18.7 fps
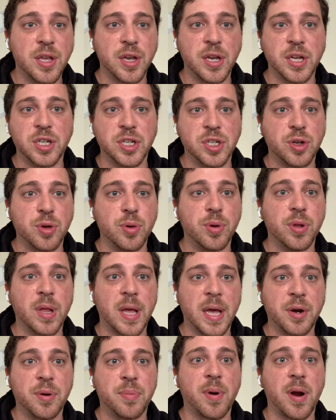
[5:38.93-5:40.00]
you could just Google
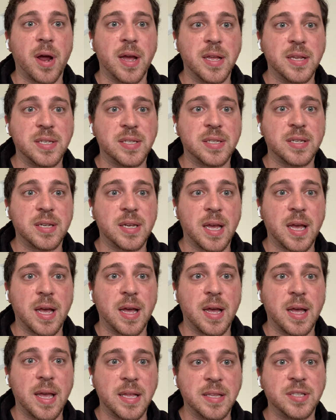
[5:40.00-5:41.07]
enterprise uh,